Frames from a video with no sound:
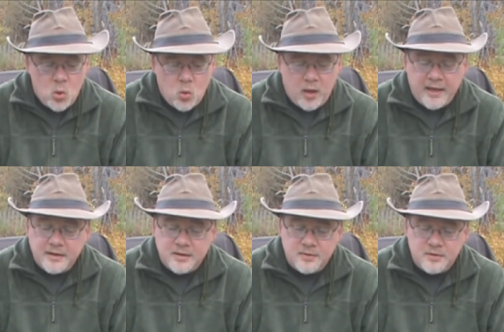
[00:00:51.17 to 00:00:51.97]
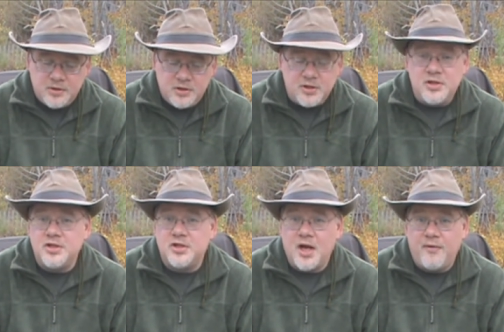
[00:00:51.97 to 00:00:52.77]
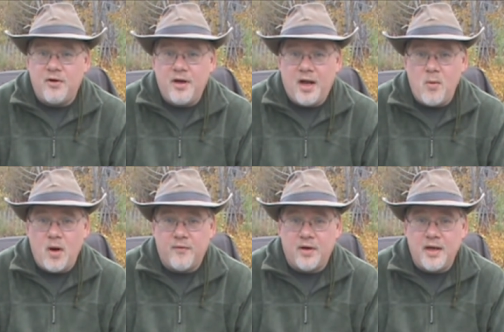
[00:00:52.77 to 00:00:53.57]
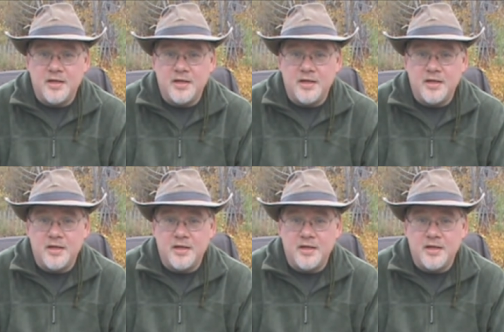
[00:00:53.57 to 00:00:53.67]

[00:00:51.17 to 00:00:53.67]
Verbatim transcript: What I just discovered, however,